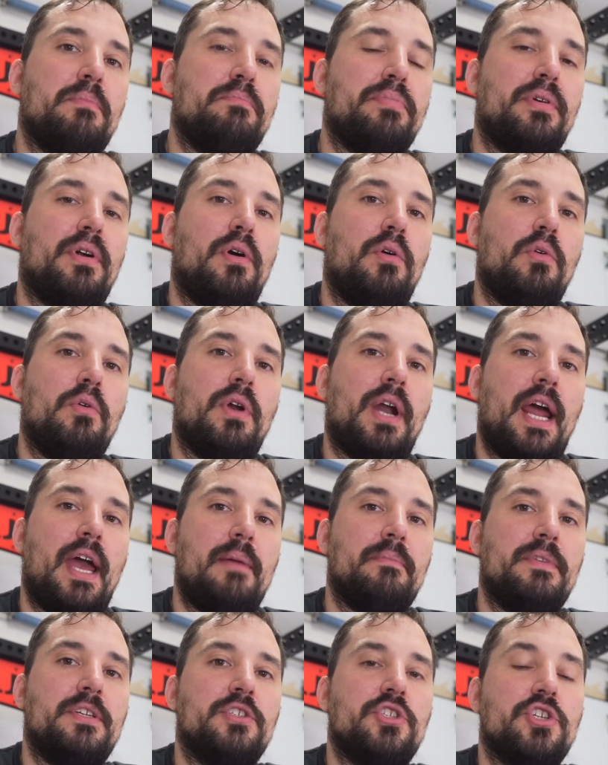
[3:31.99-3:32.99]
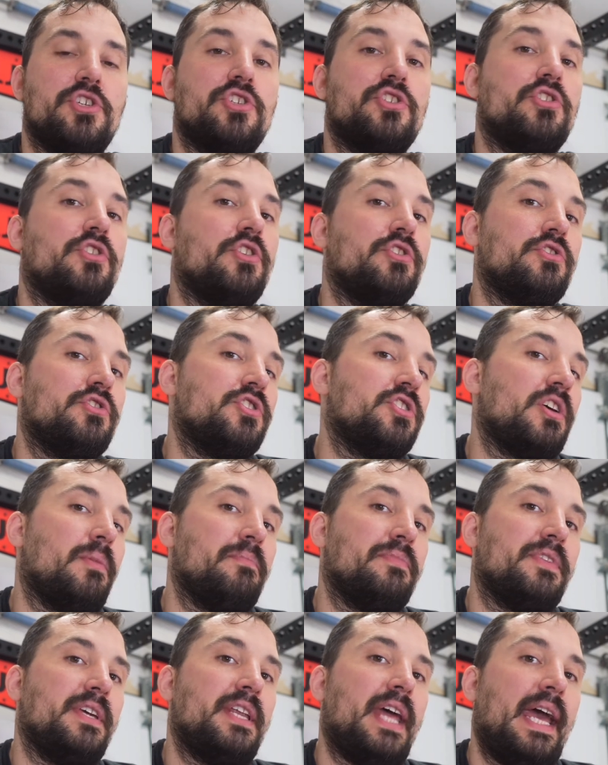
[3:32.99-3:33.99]
program and just turned to
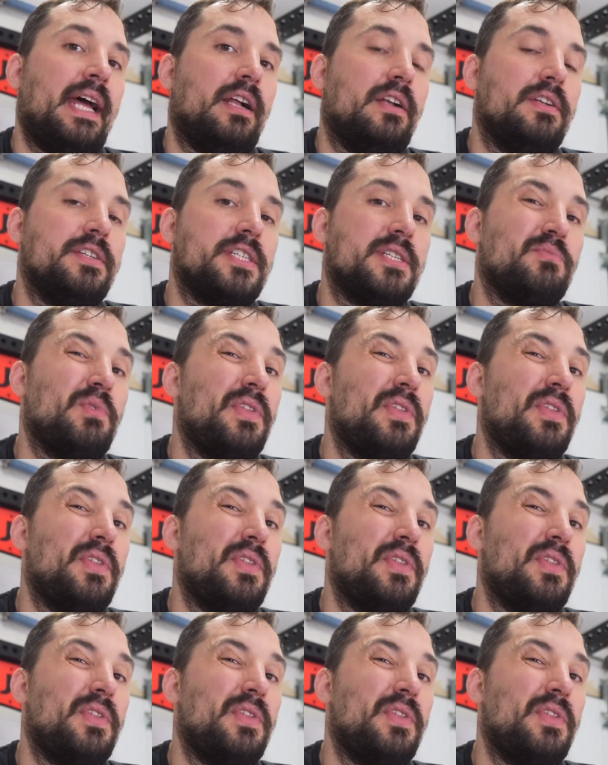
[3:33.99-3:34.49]
something else